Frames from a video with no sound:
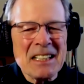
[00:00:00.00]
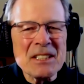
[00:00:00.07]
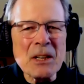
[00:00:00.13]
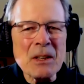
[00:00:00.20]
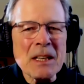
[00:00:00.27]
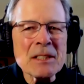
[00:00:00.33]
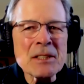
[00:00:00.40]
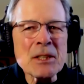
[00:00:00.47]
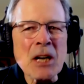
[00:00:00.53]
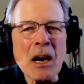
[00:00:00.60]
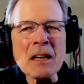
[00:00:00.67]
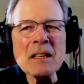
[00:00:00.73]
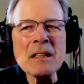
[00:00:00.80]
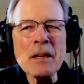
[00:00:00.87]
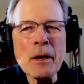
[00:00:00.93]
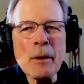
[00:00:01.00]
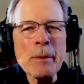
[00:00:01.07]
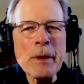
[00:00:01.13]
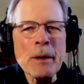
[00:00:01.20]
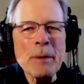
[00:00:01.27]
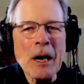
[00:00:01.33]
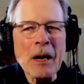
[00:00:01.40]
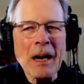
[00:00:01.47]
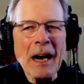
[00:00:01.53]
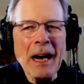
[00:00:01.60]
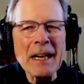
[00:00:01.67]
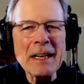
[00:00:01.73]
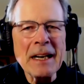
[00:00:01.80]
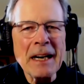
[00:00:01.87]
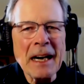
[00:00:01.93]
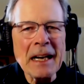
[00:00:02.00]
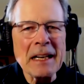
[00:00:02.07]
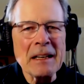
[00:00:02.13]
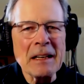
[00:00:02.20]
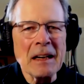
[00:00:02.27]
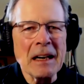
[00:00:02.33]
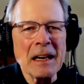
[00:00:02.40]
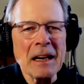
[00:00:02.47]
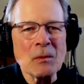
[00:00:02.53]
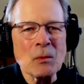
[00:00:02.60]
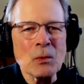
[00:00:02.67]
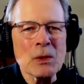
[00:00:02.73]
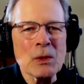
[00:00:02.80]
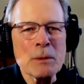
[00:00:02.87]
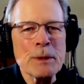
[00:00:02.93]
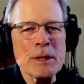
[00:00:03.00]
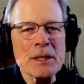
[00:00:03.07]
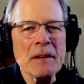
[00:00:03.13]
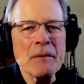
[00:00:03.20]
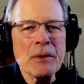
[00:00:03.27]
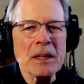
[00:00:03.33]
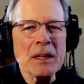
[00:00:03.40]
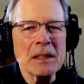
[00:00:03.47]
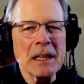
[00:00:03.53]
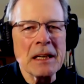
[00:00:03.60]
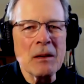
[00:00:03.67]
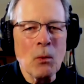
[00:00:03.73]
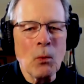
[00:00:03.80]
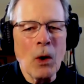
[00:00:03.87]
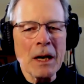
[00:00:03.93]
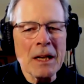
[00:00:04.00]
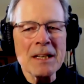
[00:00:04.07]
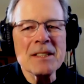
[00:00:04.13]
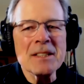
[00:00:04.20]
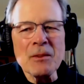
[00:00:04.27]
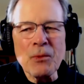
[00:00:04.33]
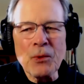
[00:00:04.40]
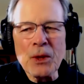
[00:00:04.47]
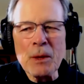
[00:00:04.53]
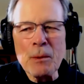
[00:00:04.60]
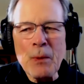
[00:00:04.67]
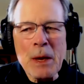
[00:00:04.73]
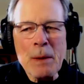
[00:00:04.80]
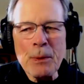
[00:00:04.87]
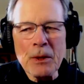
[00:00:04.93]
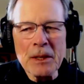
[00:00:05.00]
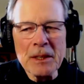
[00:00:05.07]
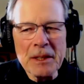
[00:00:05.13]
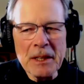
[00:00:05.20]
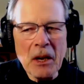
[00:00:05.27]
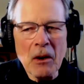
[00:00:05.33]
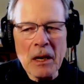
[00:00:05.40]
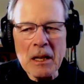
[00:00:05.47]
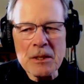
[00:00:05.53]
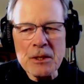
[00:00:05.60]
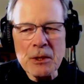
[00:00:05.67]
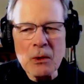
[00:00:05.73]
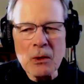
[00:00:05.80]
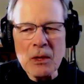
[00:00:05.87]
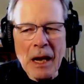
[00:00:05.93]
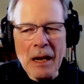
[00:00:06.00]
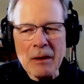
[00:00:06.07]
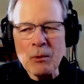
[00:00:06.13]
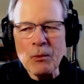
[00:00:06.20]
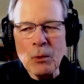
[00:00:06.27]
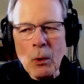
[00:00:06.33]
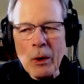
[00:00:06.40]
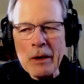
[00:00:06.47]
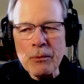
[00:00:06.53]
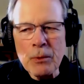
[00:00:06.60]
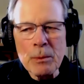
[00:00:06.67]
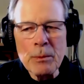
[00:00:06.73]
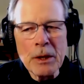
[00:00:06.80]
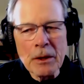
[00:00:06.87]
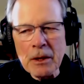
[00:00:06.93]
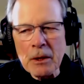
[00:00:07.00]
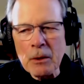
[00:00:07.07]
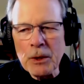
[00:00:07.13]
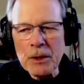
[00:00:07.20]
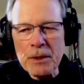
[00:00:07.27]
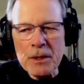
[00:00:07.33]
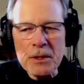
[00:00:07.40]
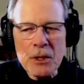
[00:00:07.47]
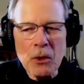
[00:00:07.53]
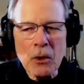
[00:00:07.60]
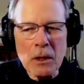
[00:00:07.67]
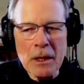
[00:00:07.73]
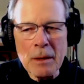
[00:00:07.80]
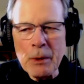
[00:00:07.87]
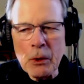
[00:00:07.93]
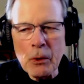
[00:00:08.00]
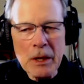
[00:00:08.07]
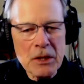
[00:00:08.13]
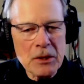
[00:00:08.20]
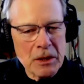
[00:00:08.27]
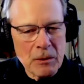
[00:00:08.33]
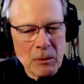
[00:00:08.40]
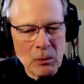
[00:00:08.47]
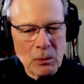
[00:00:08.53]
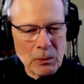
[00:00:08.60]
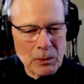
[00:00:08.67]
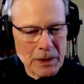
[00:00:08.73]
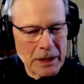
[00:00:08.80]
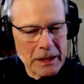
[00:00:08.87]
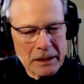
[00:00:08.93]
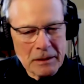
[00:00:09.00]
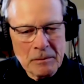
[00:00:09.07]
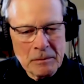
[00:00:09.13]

so let's talk a little bit about I-9. Um, sure. Specifically, what is it for the people in the audience who are not quite familiar with this whole immigration thing?